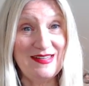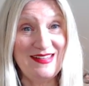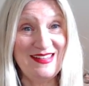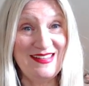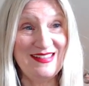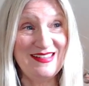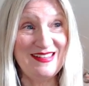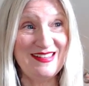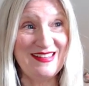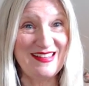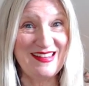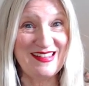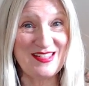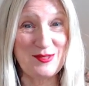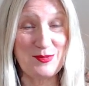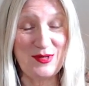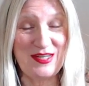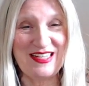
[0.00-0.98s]
uh,
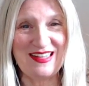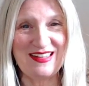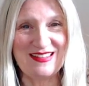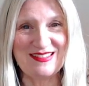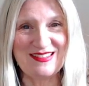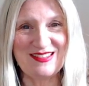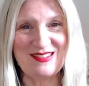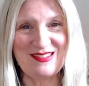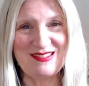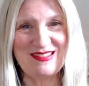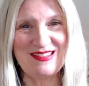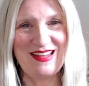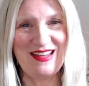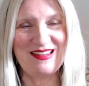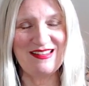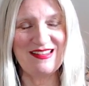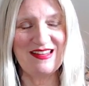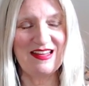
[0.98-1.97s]
this weekend
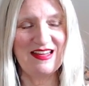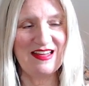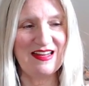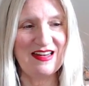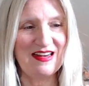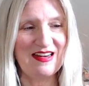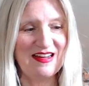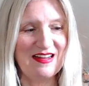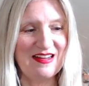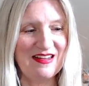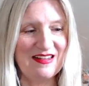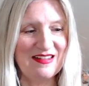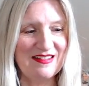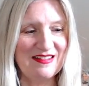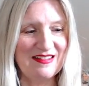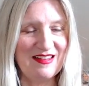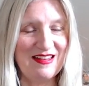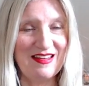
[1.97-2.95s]
in in
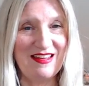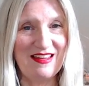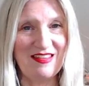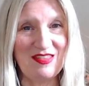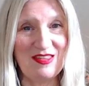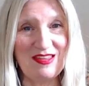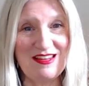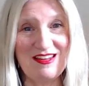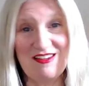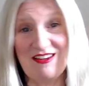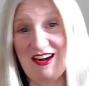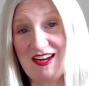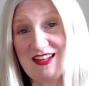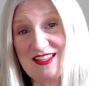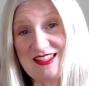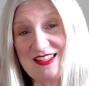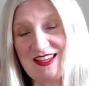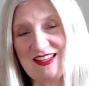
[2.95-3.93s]
uh, in the
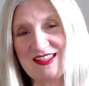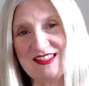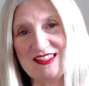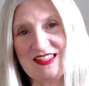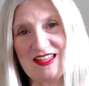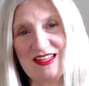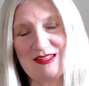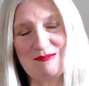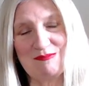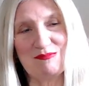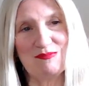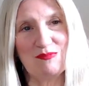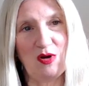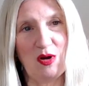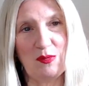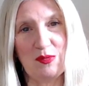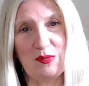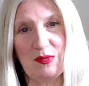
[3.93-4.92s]
United States and
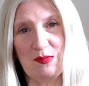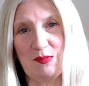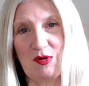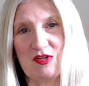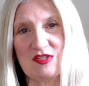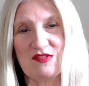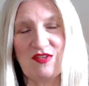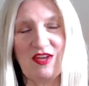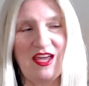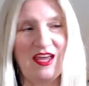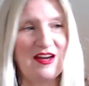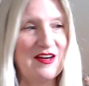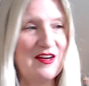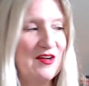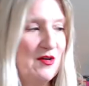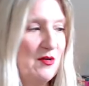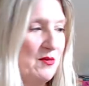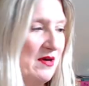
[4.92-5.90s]
probably parts of
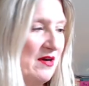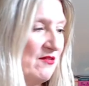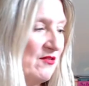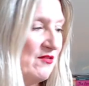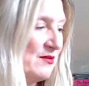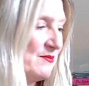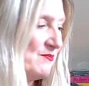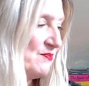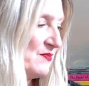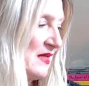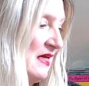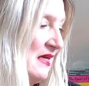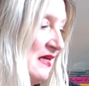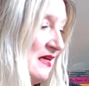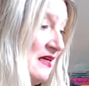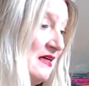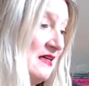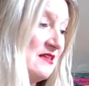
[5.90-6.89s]
Canada or whatever.
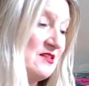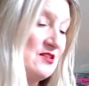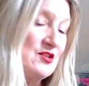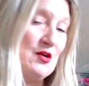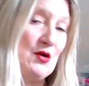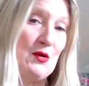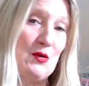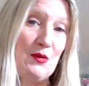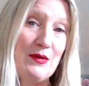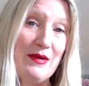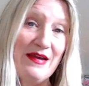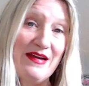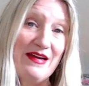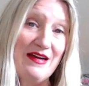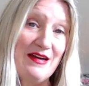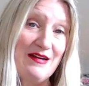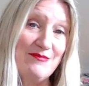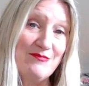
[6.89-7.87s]
So
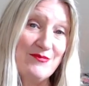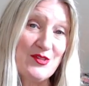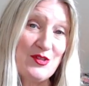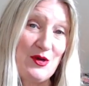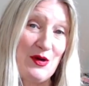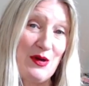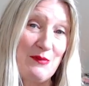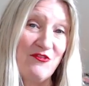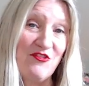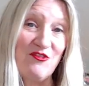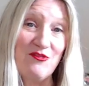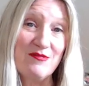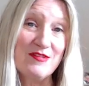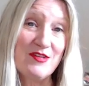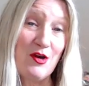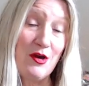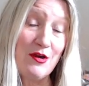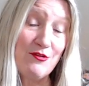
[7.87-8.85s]
yeah, sorry,
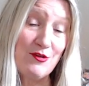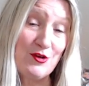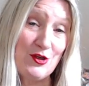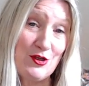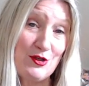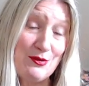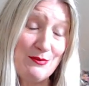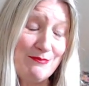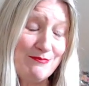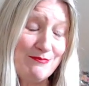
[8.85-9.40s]
sorry for you.